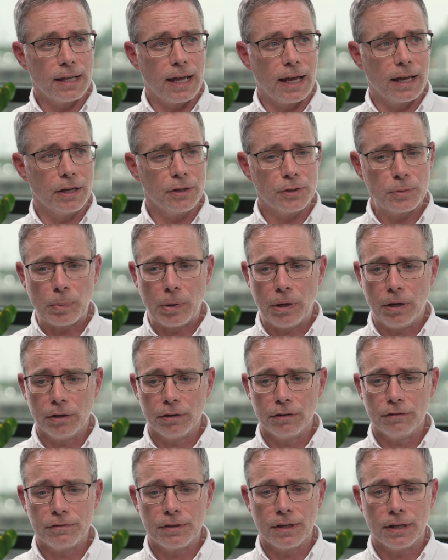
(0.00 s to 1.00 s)
that as part
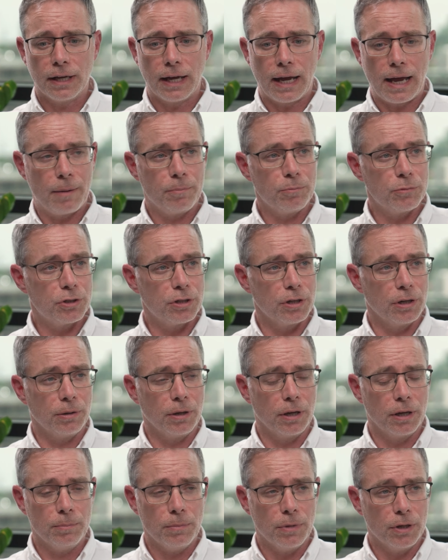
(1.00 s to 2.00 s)
of the
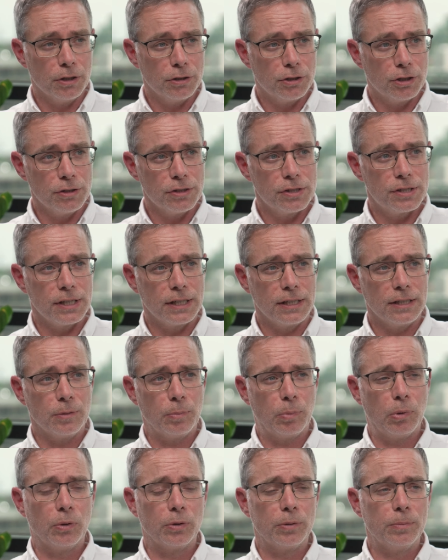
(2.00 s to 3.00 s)
Hampshire emergency
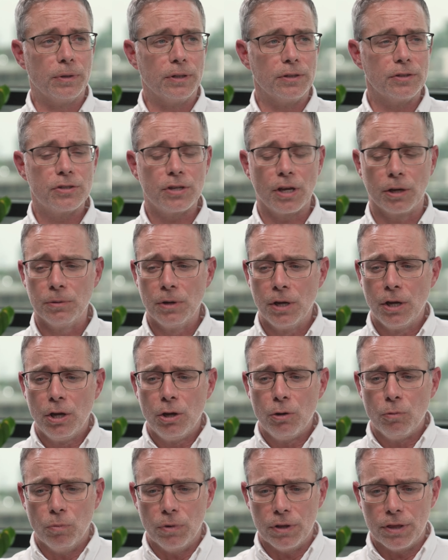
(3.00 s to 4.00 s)
deployment. So
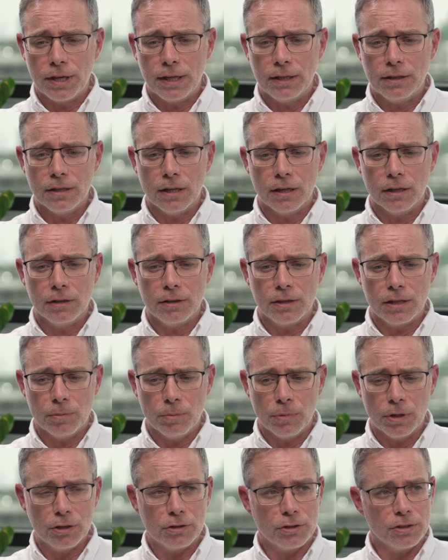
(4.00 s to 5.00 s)
within the
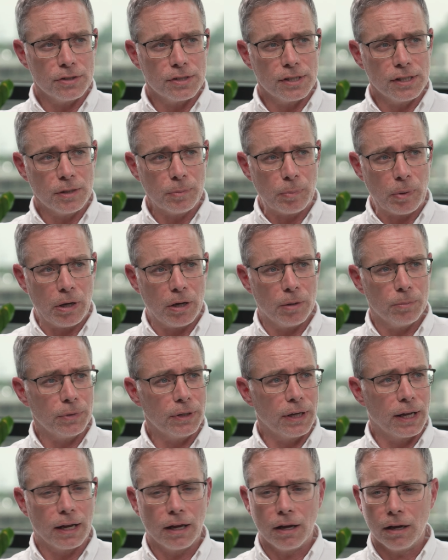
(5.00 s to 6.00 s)
emergency
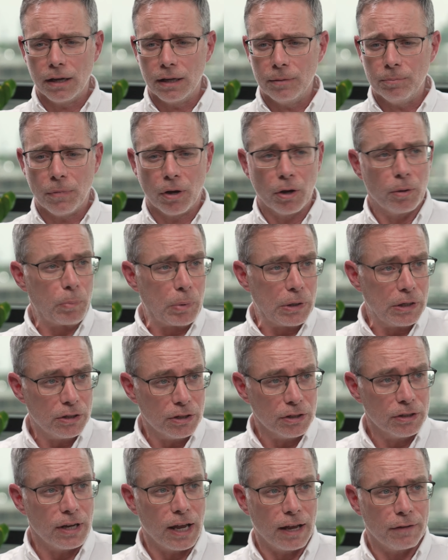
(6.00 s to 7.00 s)
department, in my
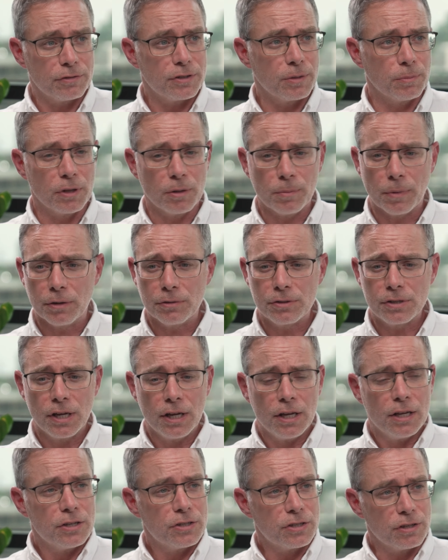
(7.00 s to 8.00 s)
opinion, have some of the most
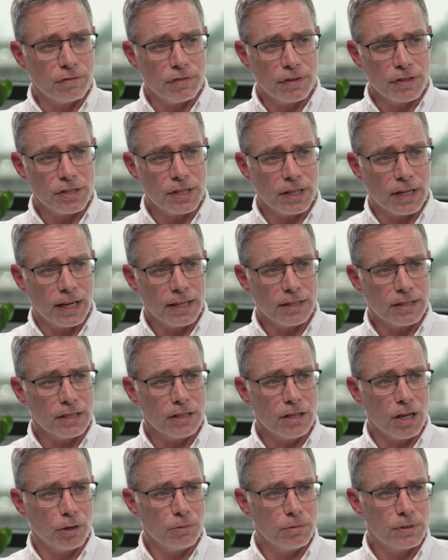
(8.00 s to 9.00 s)

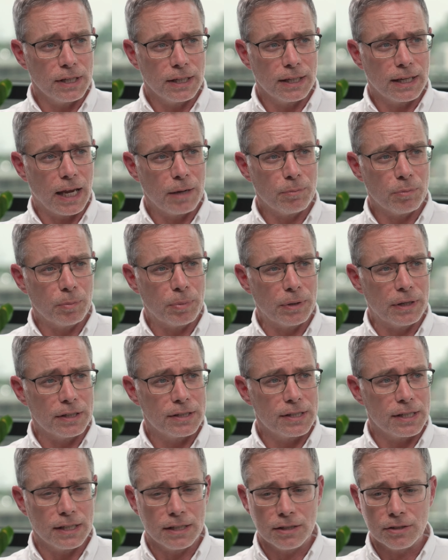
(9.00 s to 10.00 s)
sophisticated noting
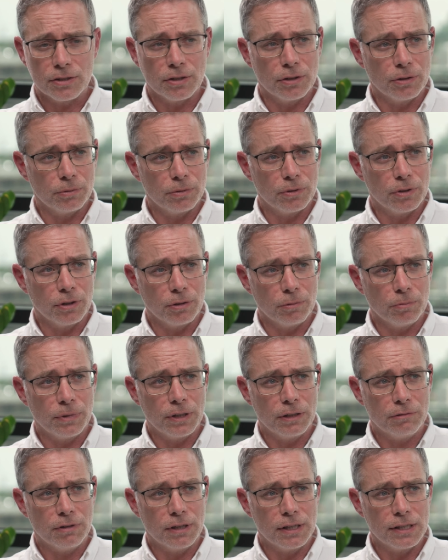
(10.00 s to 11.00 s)
capabilities that
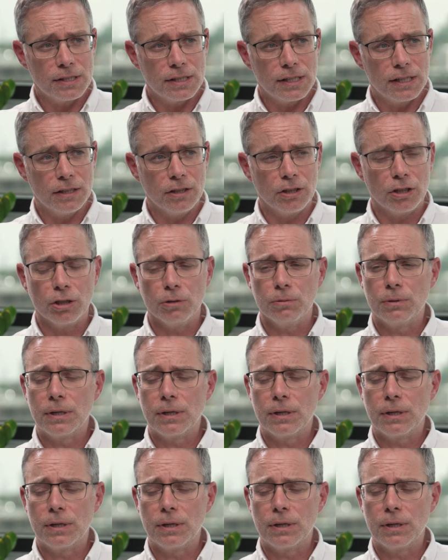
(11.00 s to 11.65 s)
we really see in the